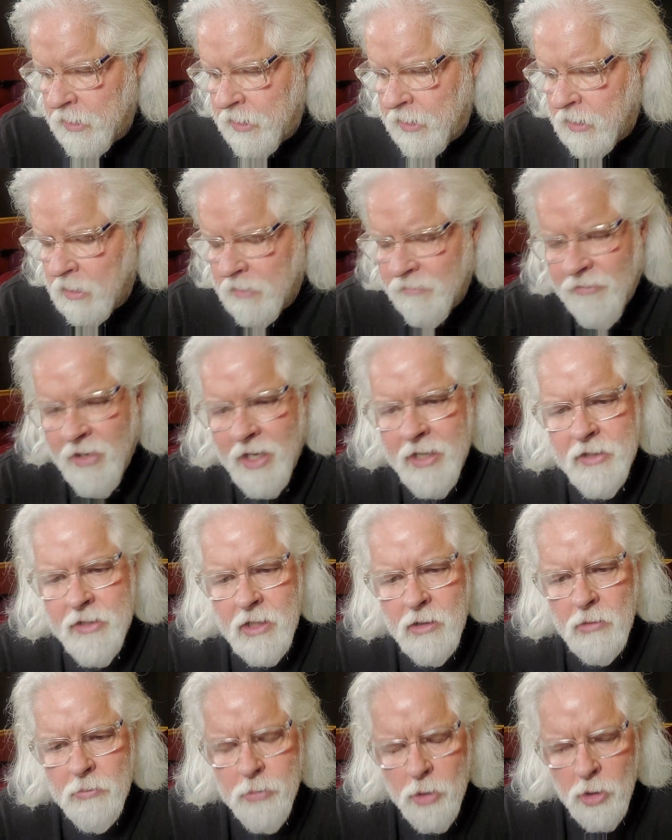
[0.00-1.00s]
find their
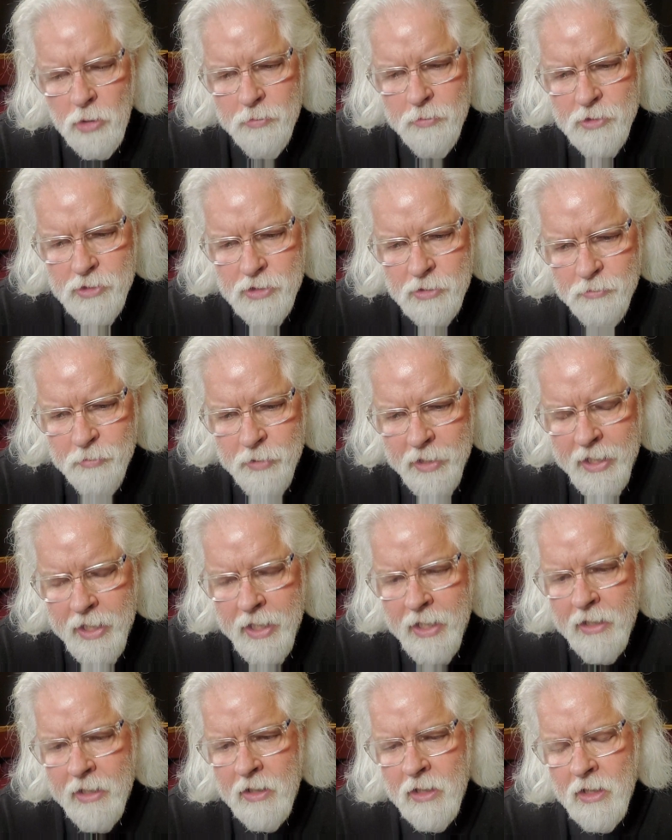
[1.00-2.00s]
purpose in
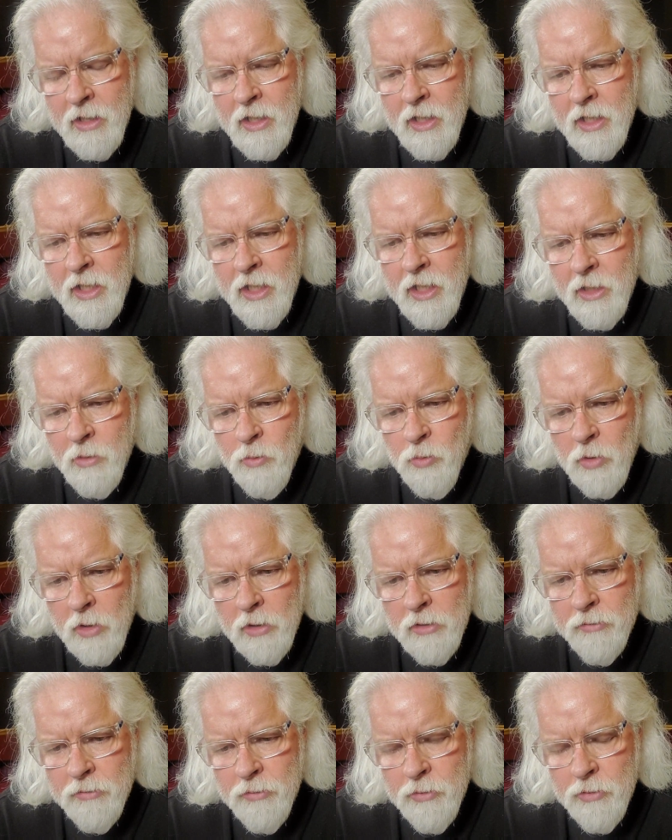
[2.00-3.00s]
pain and work
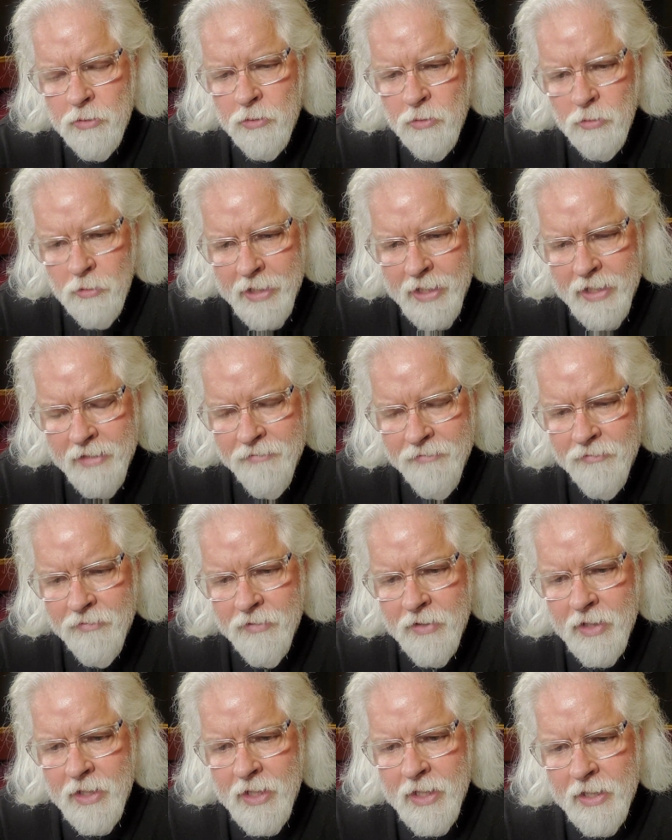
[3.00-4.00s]
through grief
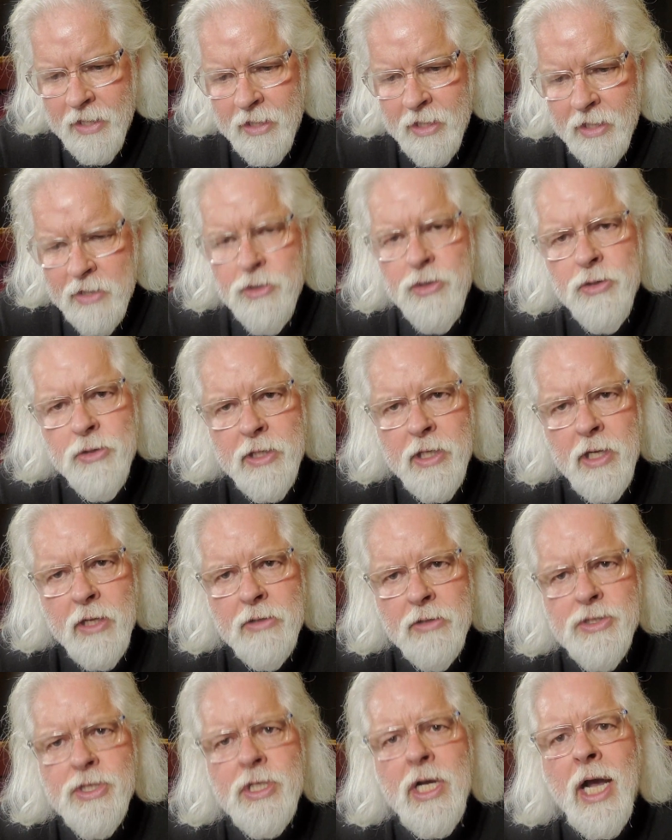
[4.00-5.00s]
and get to the other
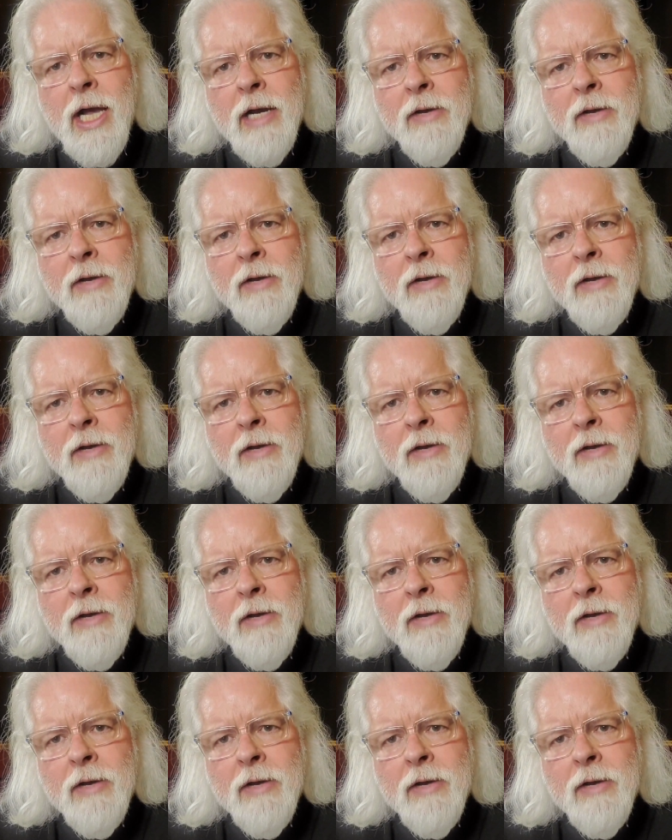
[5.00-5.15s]
side of